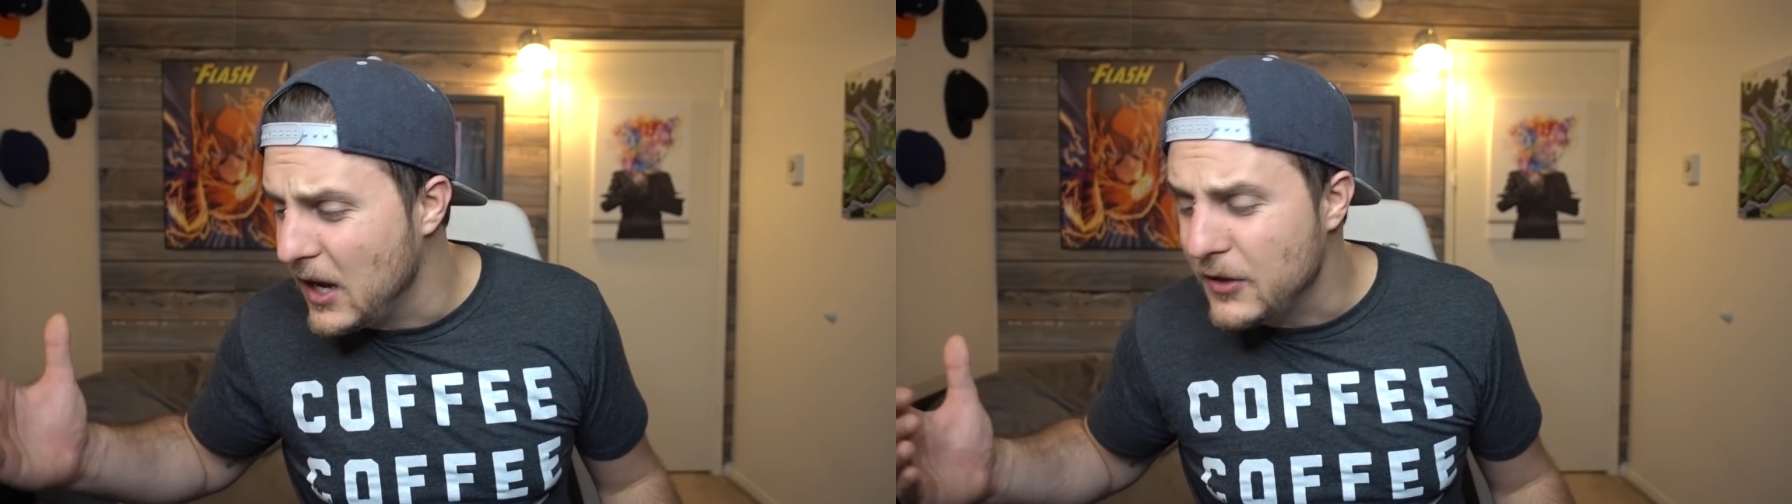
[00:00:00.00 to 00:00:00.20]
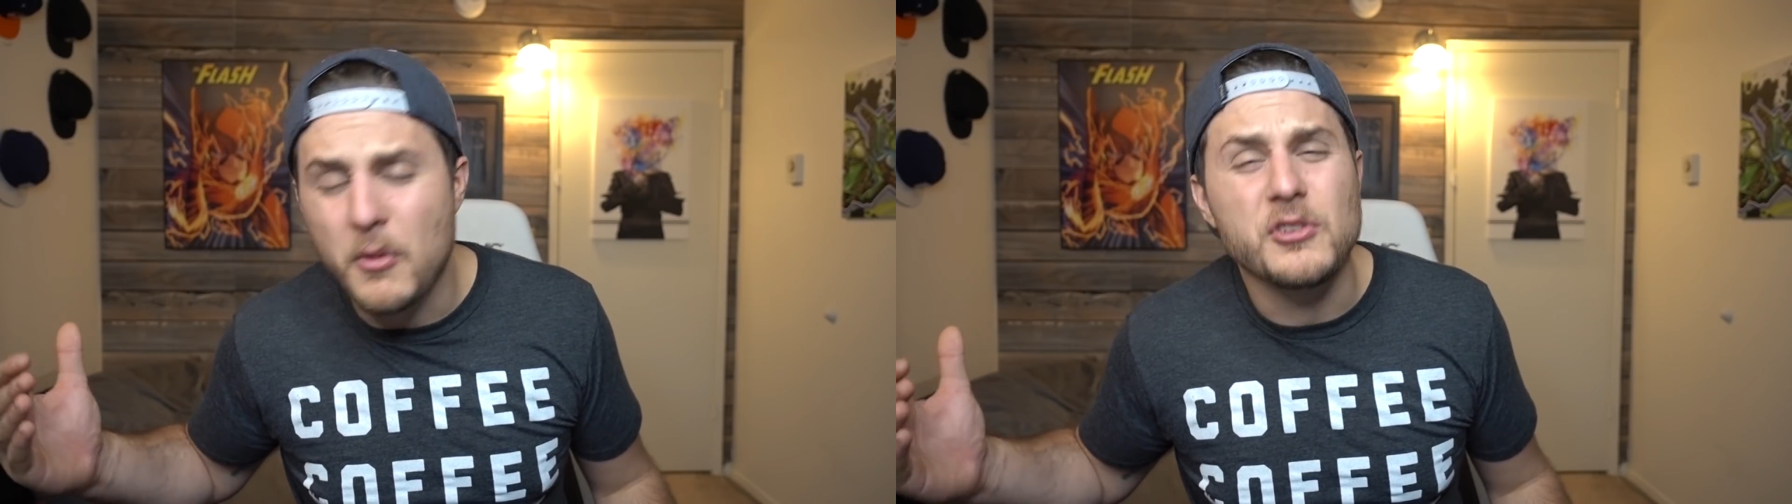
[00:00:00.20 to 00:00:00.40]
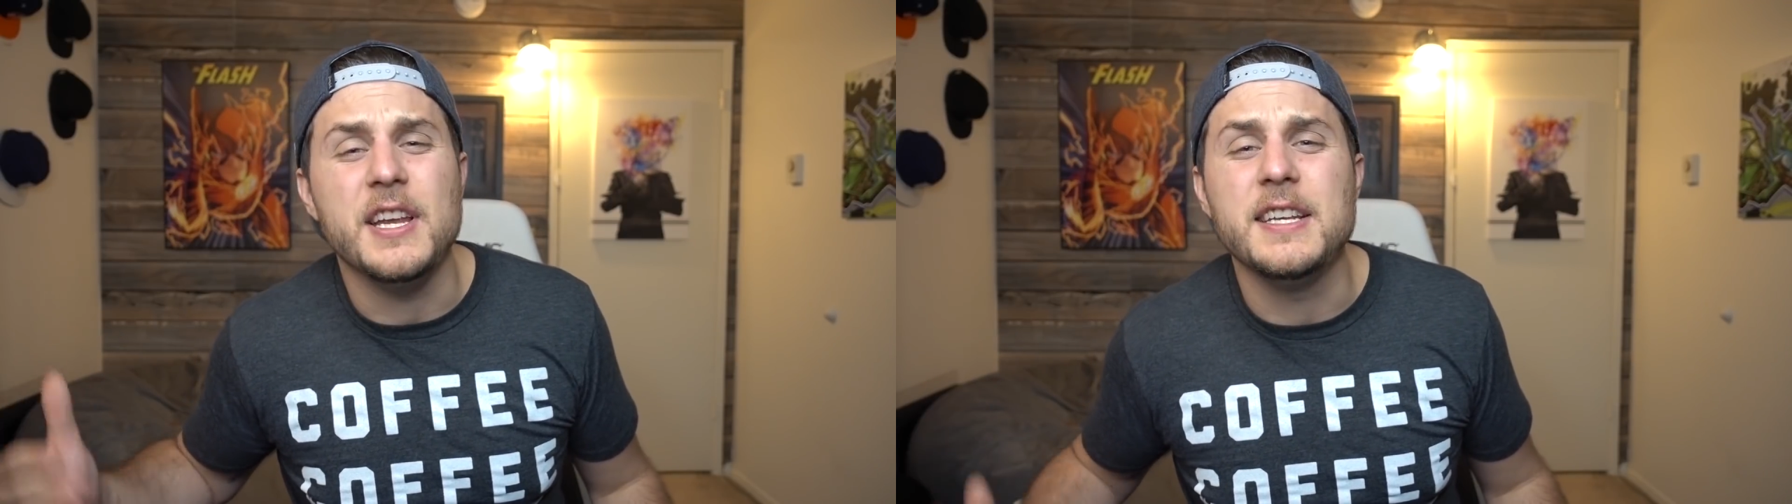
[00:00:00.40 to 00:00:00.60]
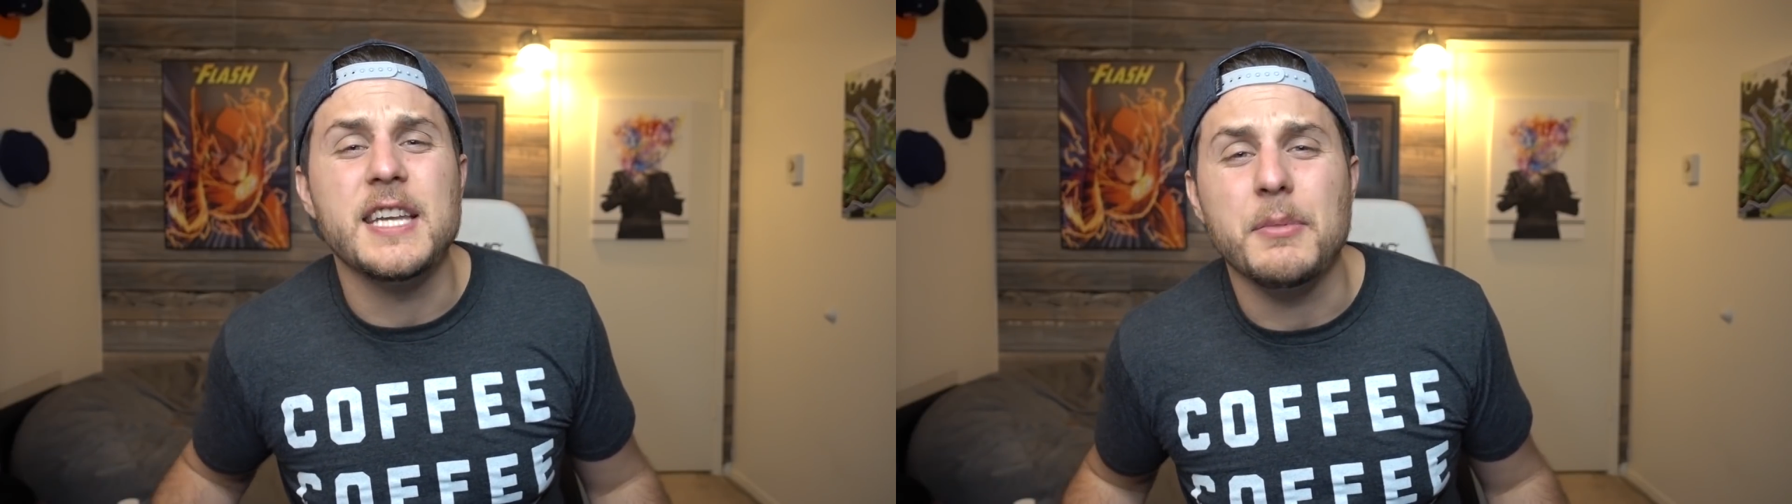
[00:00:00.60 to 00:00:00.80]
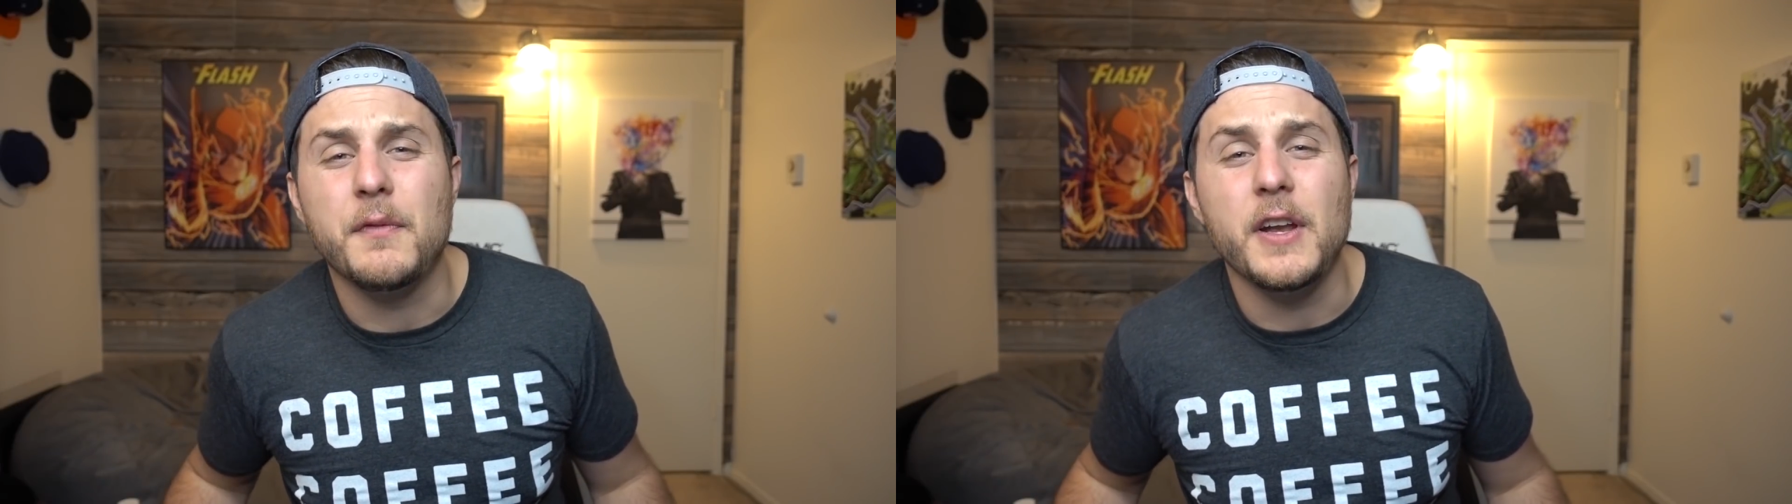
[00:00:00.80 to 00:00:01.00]
the most
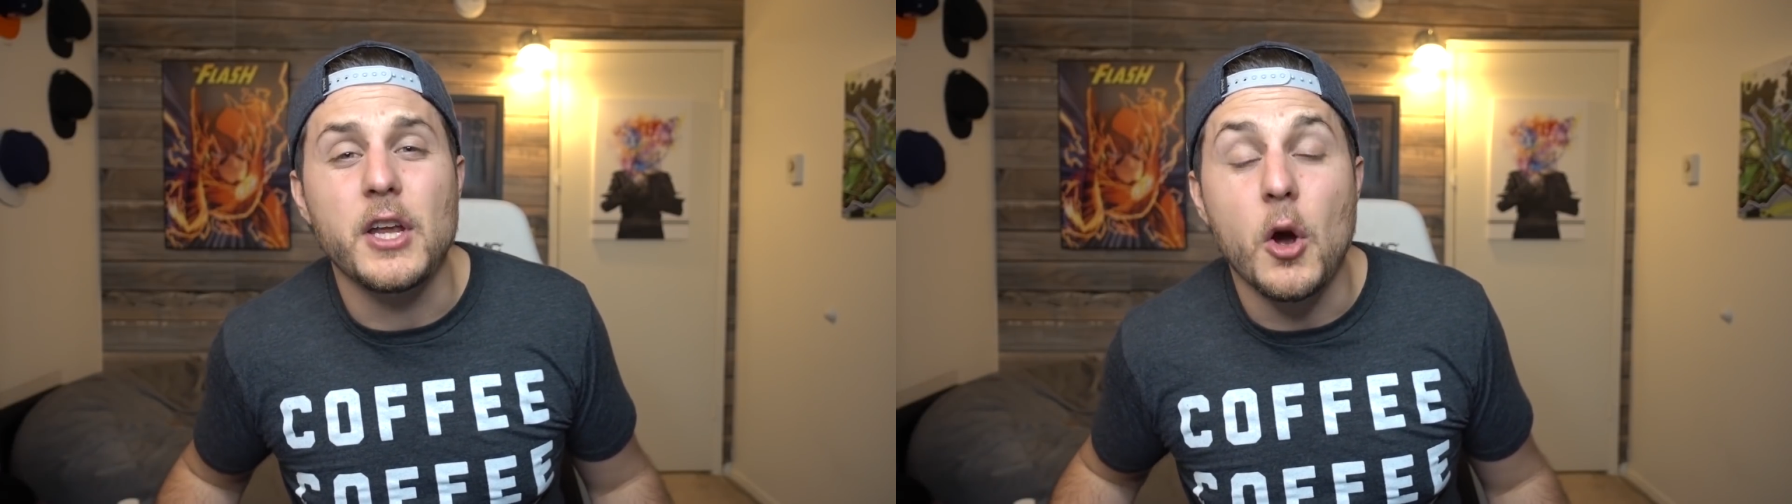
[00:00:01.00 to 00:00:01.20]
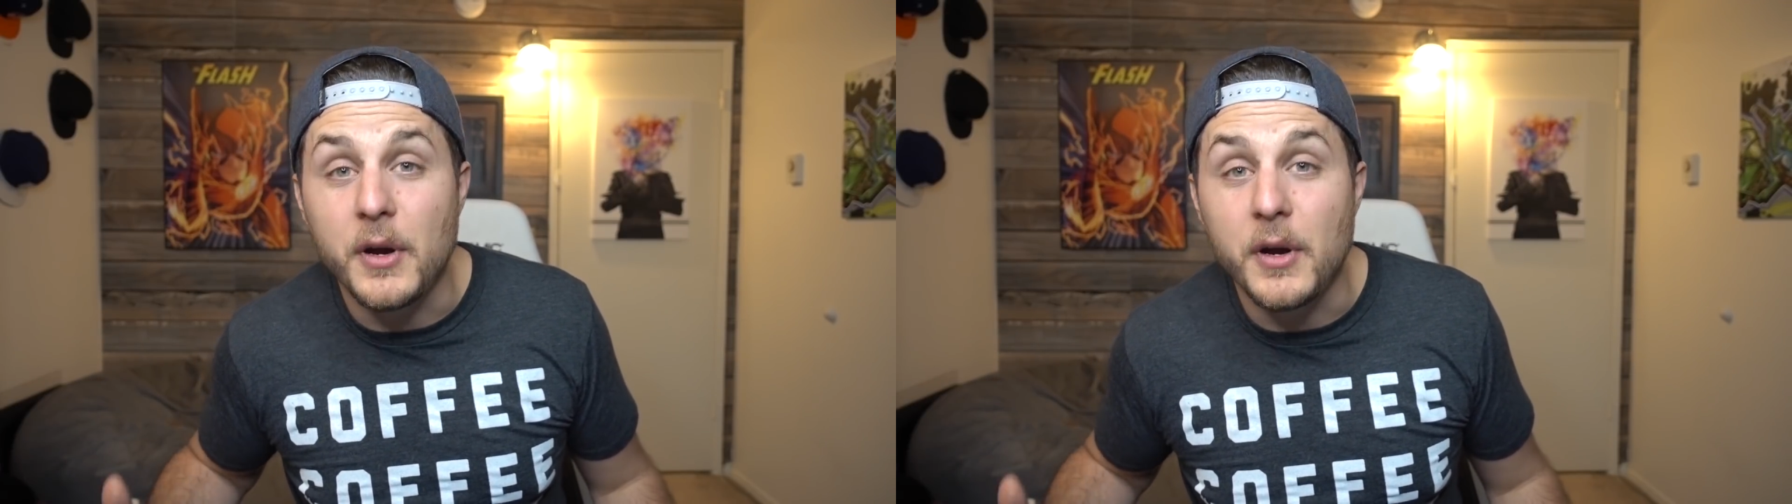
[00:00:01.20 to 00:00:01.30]
in-depth video,